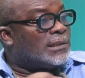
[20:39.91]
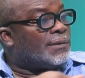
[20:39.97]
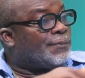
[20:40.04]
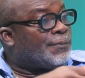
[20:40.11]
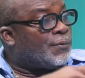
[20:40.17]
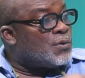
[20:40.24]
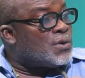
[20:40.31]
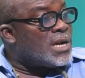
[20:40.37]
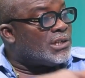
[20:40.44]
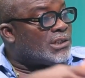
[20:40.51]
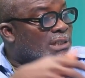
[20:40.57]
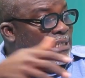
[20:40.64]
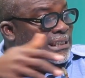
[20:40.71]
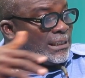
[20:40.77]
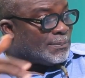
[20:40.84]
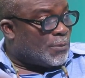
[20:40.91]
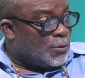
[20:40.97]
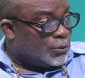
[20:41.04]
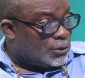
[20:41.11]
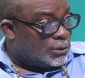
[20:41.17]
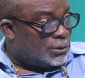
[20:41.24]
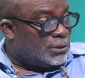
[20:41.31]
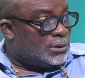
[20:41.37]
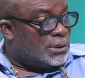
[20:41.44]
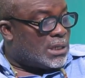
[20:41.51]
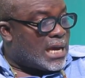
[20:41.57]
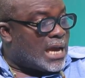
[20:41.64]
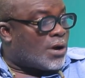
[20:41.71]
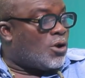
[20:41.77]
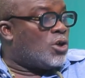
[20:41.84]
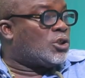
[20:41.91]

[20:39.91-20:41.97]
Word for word: food and transport. Mm-hmm. I call it